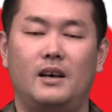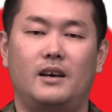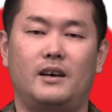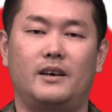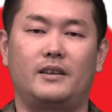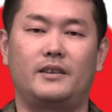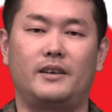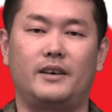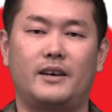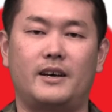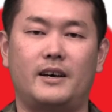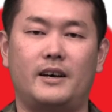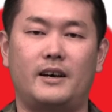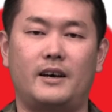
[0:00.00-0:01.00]
and
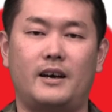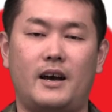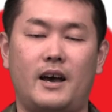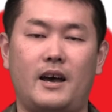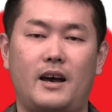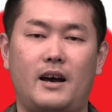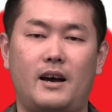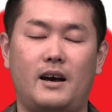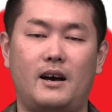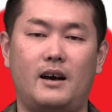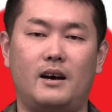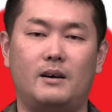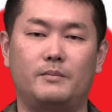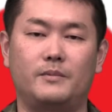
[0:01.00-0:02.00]
uh, I
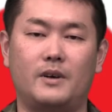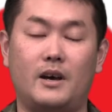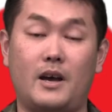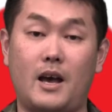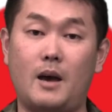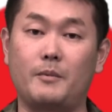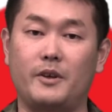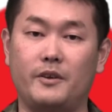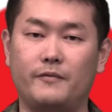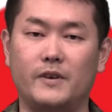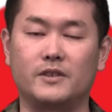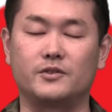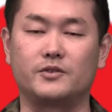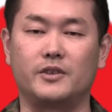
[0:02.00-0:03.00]
have I, am an
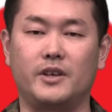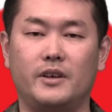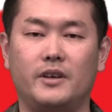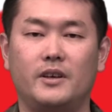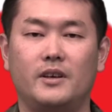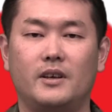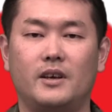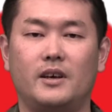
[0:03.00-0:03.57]
infantry,